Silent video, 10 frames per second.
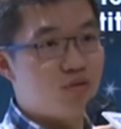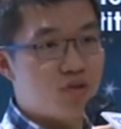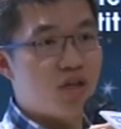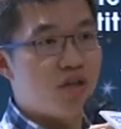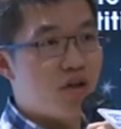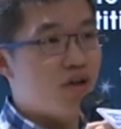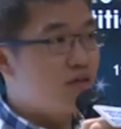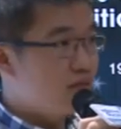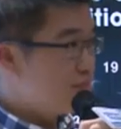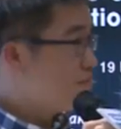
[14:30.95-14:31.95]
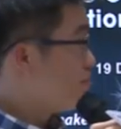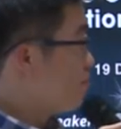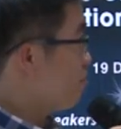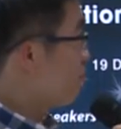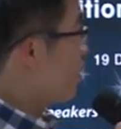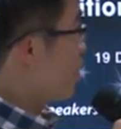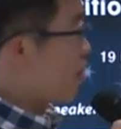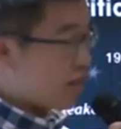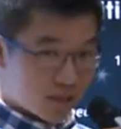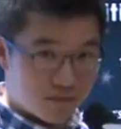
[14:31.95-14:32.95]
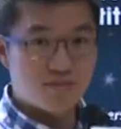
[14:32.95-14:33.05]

stay there. That's it.